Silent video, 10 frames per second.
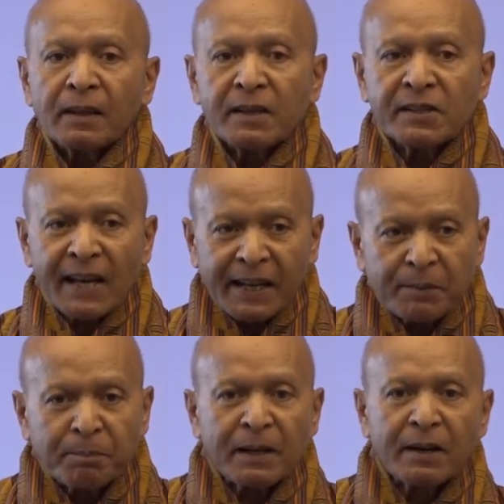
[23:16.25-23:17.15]
The
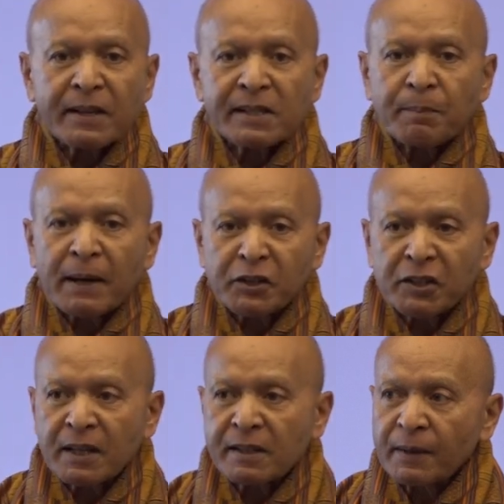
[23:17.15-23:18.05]
second pillar, as I
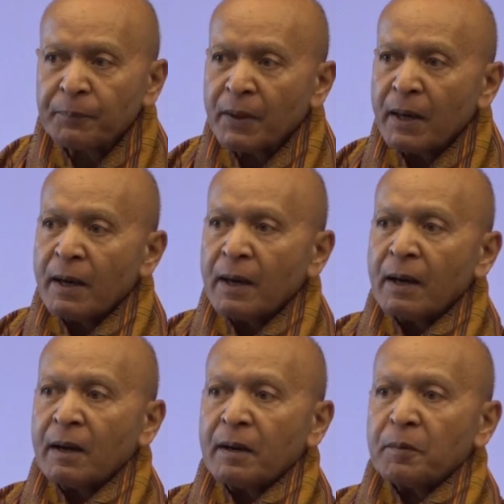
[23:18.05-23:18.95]
mentioned, is
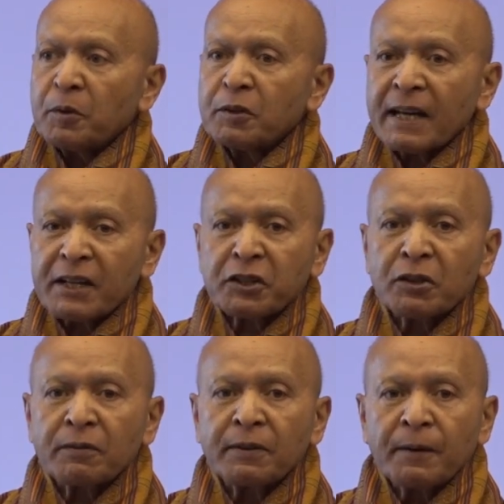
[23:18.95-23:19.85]
protection
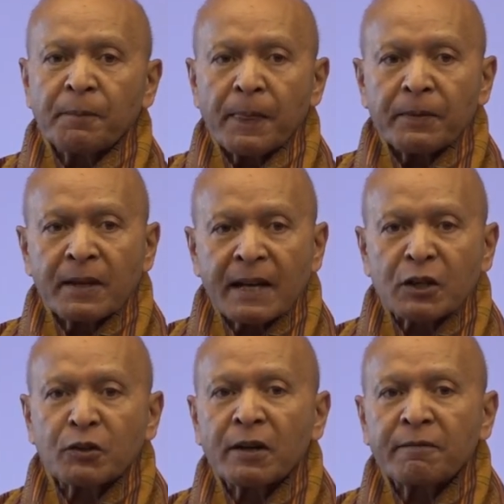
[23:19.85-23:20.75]
of the
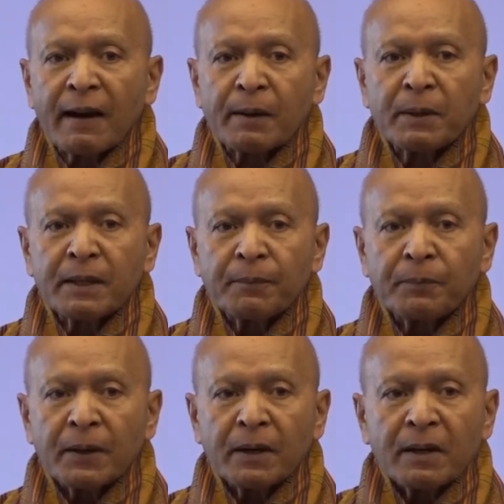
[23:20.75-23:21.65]
natural environment.
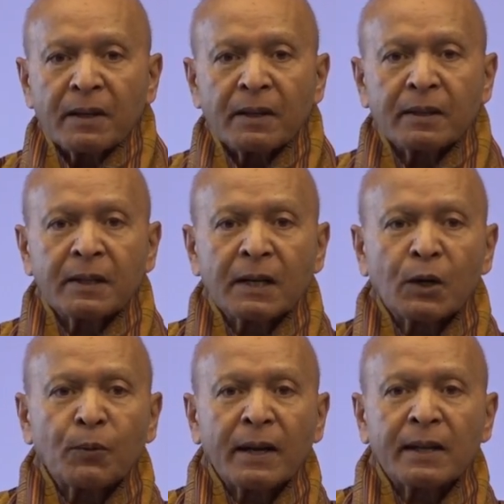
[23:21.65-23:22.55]
The
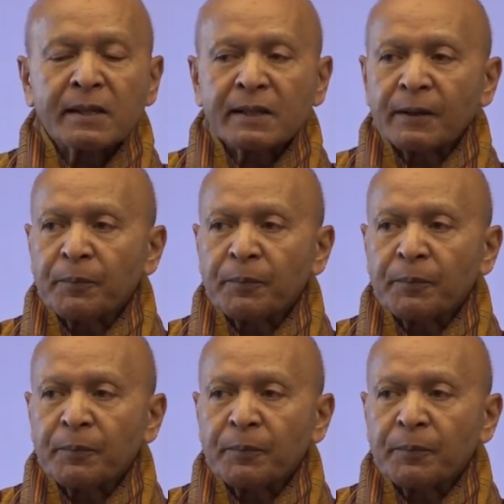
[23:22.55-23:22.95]
third one is